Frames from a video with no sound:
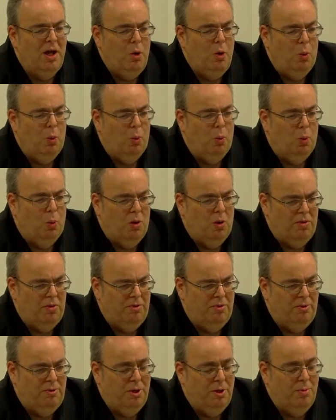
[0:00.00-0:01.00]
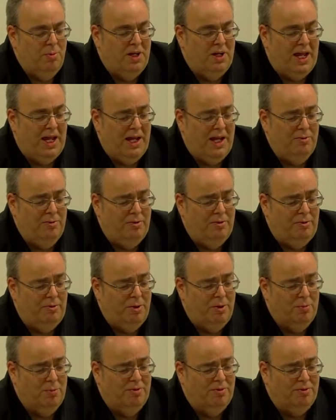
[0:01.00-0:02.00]
what the room and how the
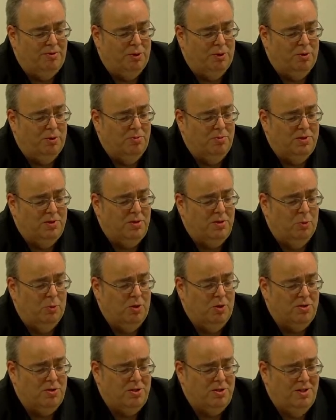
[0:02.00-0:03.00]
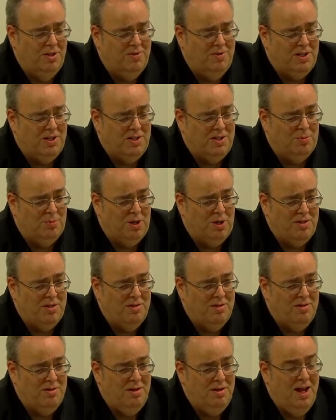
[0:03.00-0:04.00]
room performs, what services are
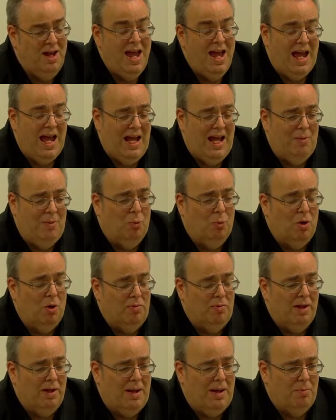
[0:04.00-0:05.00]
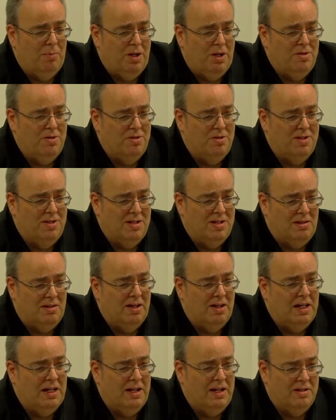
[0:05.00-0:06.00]
present, and what that patient is
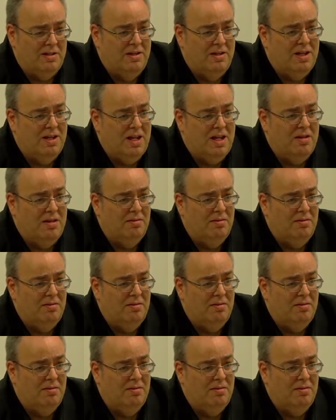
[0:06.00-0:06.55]
likely to need.